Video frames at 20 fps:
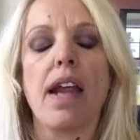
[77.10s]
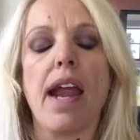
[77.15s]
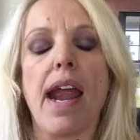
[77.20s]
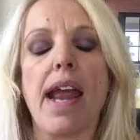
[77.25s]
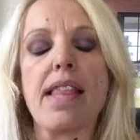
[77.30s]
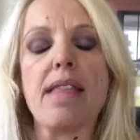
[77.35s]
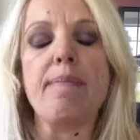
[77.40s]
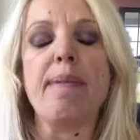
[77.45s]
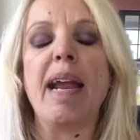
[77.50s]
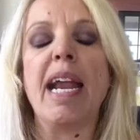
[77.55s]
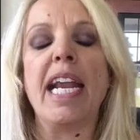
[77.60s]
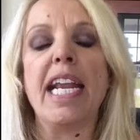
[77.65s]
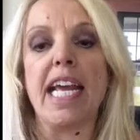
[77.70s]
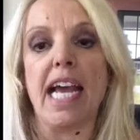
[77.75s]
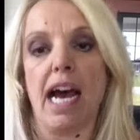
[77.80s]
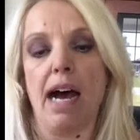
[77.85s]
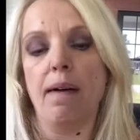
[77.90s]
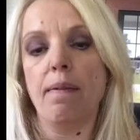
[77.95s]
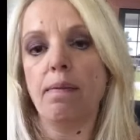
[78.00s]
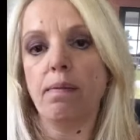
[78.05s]
in the
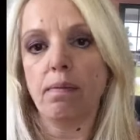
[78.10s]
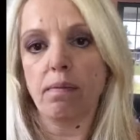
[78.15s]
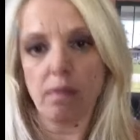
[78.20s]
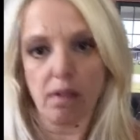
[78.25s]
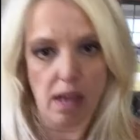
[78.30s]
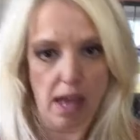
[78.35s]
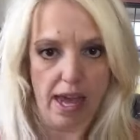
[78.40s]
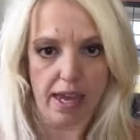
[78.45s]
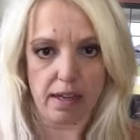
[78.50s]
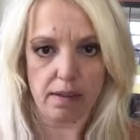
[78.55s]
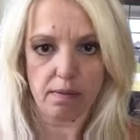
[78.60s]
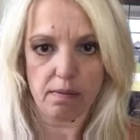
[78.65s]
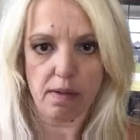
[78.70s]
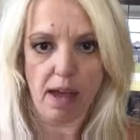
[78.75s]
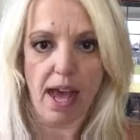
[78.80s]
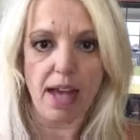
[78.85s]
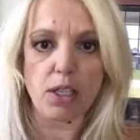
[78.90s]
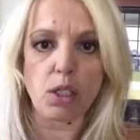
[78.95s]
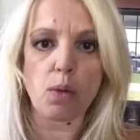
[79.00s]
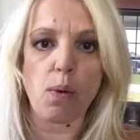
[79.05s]
media, like
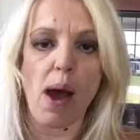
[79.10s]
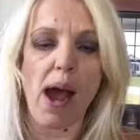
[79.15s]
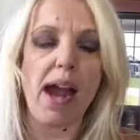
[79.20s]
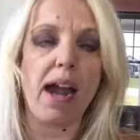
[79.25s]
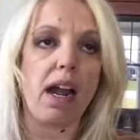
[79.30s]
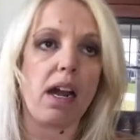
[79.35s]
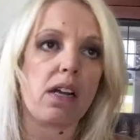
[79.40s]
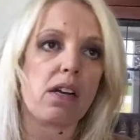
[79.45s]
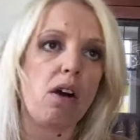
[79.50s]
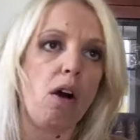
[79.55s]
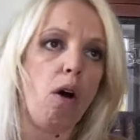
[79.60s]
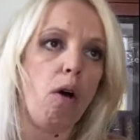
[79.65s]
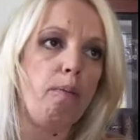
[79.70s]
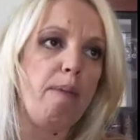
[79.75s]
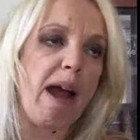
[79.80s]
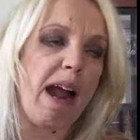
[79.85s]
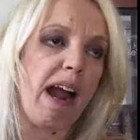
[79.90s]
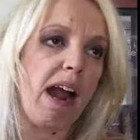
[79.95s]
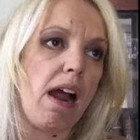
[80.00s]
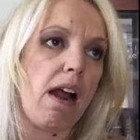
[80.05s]
Esquire,
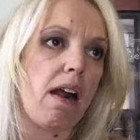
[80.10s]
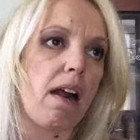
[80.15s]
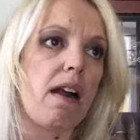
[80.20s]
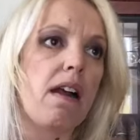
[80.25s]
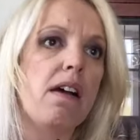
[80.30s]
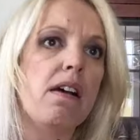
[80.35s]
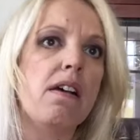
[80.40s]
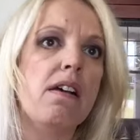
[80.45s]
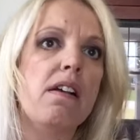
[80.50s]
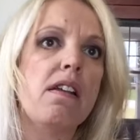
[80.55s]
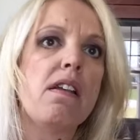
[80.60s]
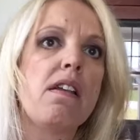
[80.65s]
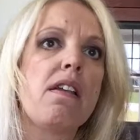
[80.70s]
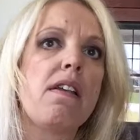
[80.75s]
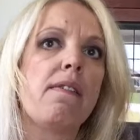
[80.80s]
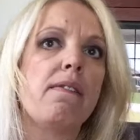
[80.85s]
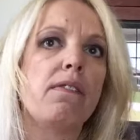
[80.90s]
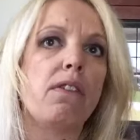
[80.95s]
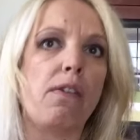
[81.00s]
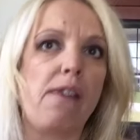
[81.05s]
Colbert,
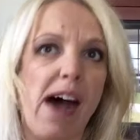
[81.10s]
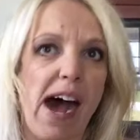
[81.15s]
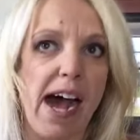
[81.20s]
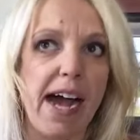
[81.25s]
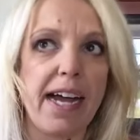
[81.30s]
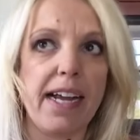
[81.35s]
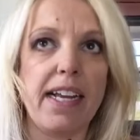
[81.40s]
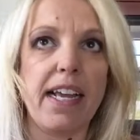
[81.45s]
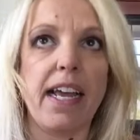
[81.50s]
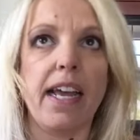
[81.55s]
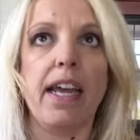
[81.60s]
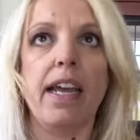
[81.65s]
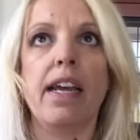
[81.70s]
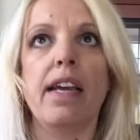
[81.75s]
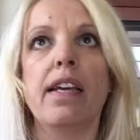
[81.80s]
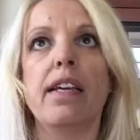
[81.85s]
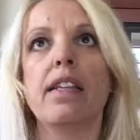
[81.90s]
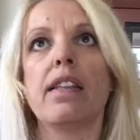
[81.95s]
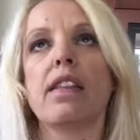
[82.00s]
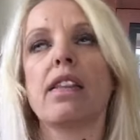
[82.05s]

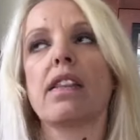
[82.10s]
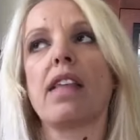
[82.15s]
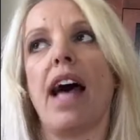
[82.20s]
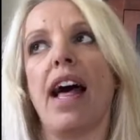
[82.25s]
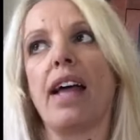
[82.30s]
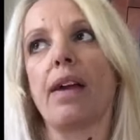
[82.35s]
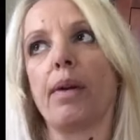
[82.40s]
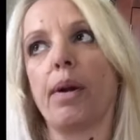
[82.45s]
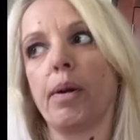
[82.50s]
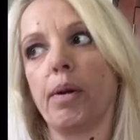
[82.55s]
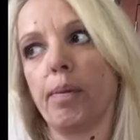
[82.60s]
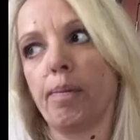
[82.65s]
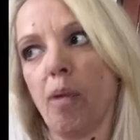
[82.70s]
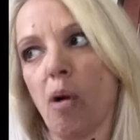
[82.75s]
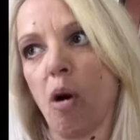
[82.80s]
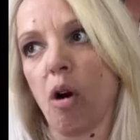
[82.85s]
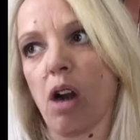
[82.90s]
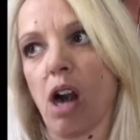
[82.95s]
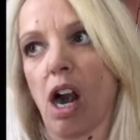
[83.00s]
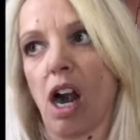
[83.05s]
Variety, The Hollywood
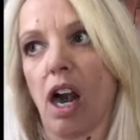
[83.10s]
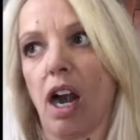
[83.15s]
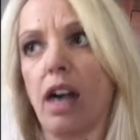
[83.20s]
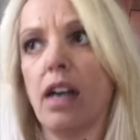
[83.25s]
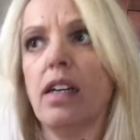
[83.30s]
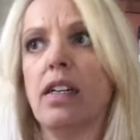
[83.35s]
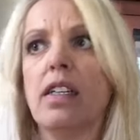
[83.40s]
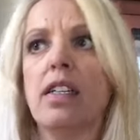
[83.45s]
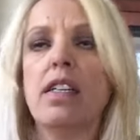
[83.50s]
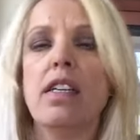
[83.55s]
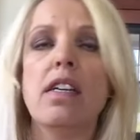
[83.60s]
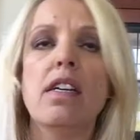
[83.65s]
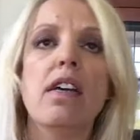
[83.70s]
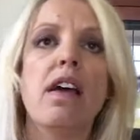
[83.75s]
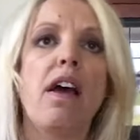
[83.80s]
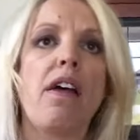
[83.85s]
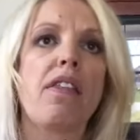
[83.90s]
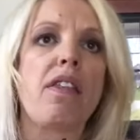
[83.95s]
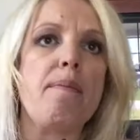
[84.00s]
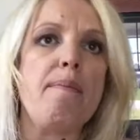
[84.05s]
Reporter,
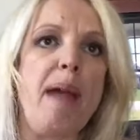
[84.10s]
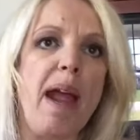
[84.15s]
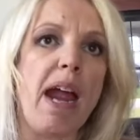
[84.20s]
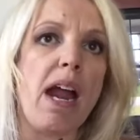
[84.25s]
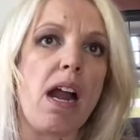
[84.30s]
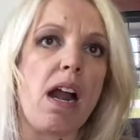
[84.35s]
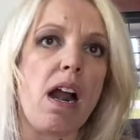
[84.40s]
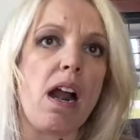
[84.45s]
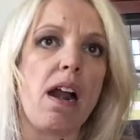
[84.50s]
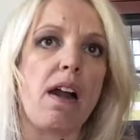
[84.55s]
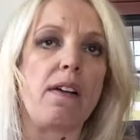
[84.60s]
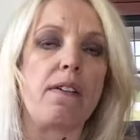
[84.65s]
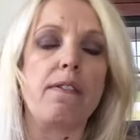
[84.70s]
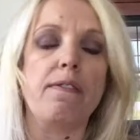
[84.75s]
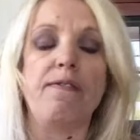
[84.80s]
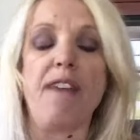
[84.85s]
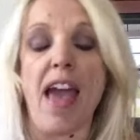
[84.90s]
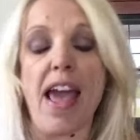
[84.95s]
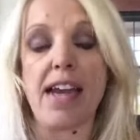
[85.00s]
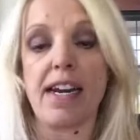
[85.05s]
the Mirror,
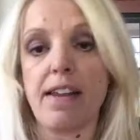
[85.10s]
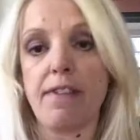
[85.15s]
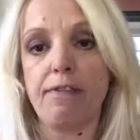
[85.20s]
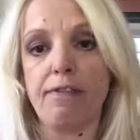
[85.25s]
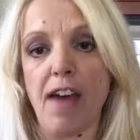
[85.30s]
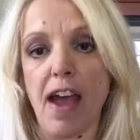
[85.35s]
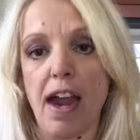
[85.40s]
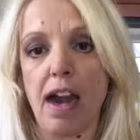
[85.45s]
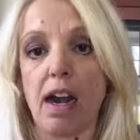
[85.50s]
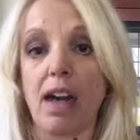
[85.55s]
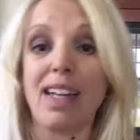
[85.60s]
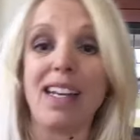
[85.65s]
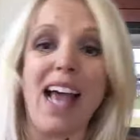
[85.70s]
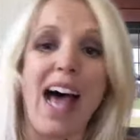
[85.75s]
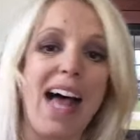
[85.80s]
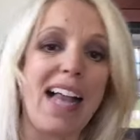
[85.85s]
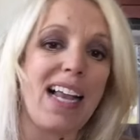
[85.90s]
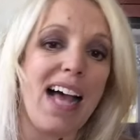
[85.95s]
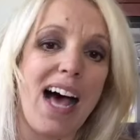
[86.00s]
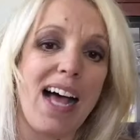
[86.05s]
Vanity Fair,
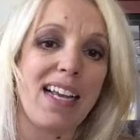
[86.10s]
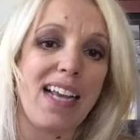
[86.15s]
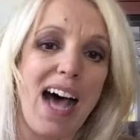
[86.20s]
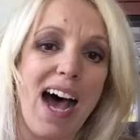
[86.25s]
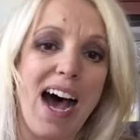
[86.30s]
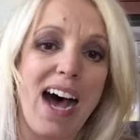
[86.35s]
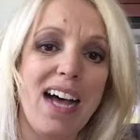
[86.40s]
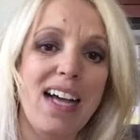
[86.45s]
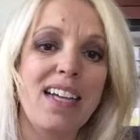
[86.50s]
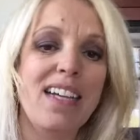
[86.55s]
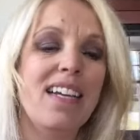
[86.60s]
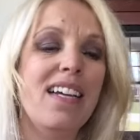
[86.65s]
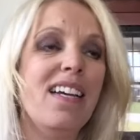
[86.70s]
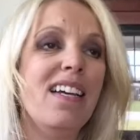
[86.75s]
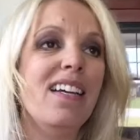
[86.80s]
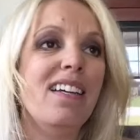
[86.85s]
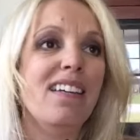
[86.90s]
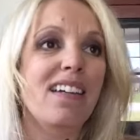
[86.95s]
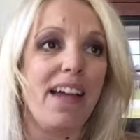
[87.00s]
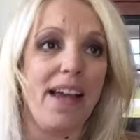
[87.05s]
La La La
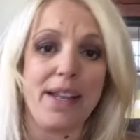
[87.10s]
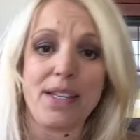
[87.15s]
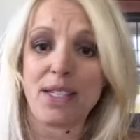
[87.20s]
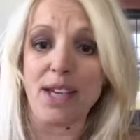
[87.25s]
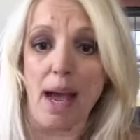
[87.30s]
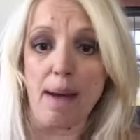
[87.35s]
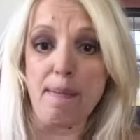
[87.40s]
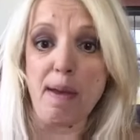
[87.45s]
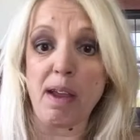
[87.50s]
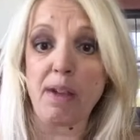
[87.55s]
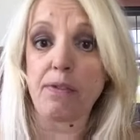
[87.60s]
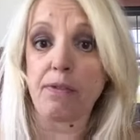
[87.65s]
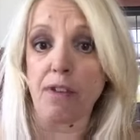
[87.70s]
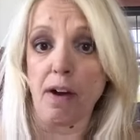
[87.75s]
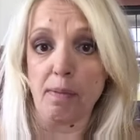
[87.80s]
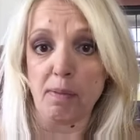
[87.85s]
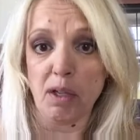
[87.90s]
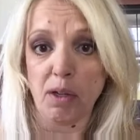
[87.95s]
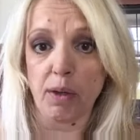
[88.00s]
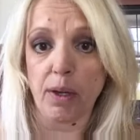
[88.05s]
is coming
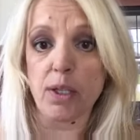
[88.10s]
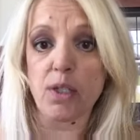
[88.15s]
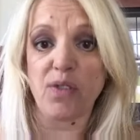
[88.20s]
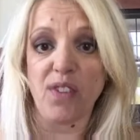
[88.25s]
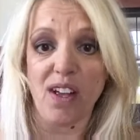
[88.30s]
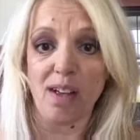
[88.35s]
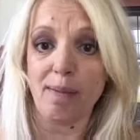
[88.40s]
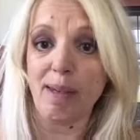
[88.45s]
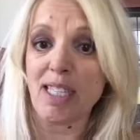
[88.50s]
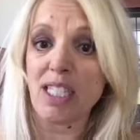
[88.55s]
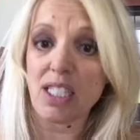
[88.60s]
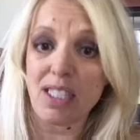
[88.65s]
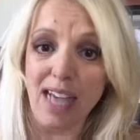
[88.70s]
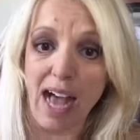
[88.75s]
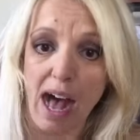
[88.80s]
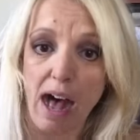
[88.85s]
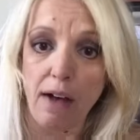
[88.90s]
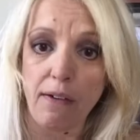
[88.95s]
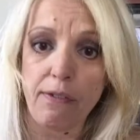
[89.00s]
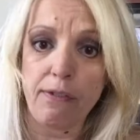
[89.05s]
from Lucasfilm
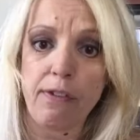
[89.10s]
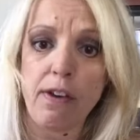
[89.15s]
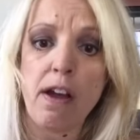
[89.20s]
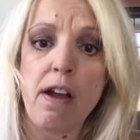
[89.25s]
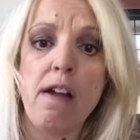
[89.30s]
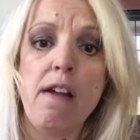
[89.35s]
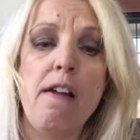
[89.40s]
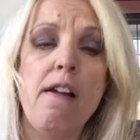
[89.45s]
itself.